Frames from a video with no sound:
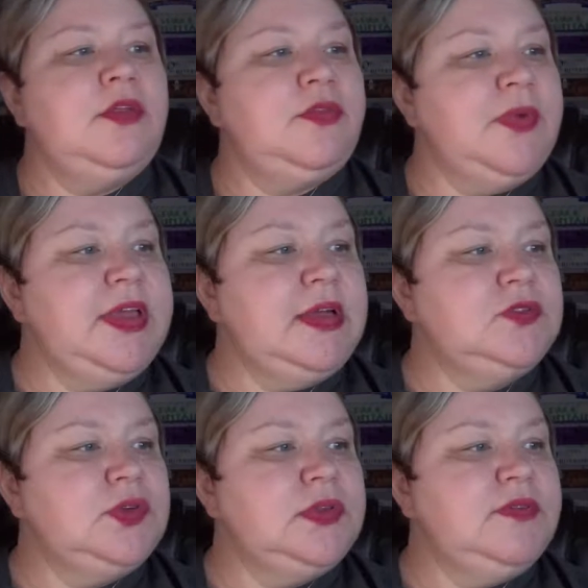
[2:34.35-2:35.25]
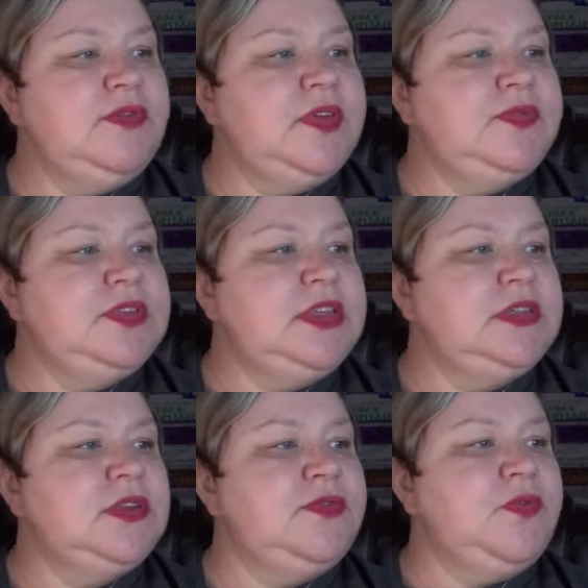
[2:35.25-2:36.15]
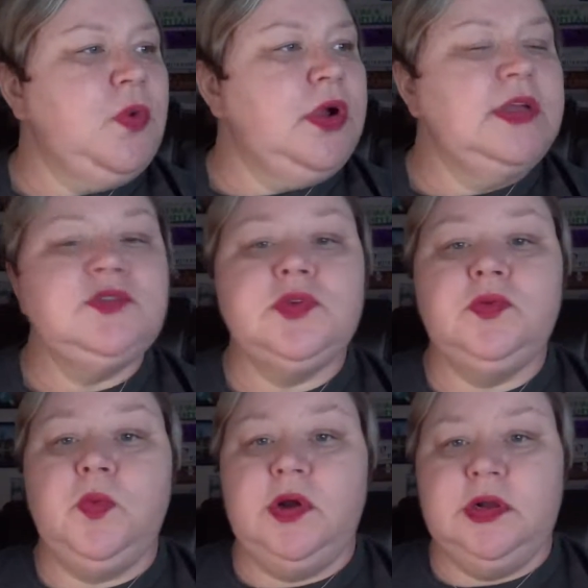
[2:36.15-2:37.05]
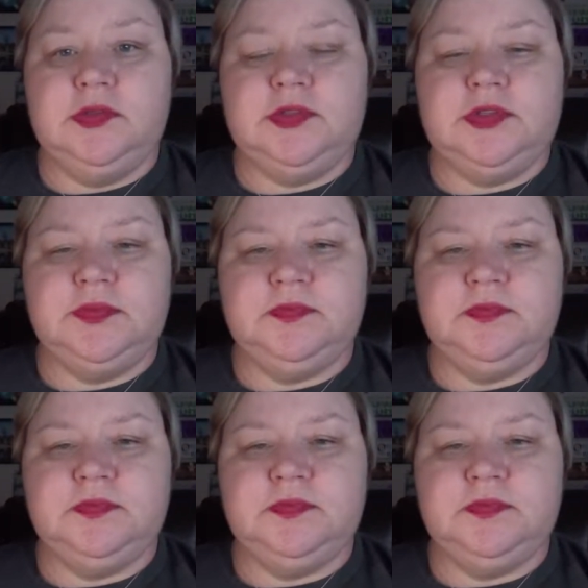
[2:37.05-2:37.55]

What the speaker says: 350 to 400 words.